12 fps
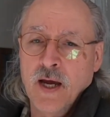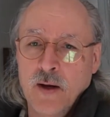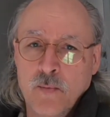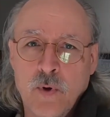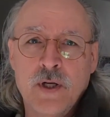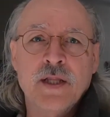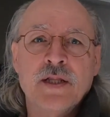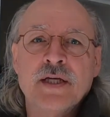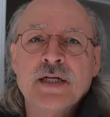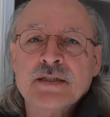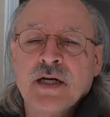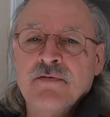And one of the
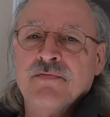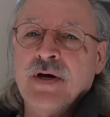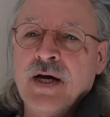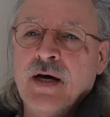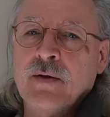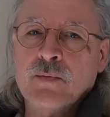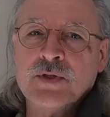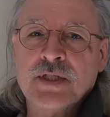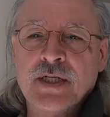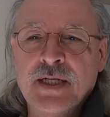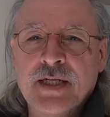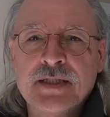things I found was
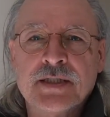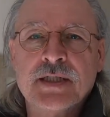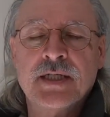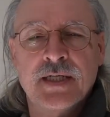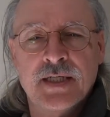that in this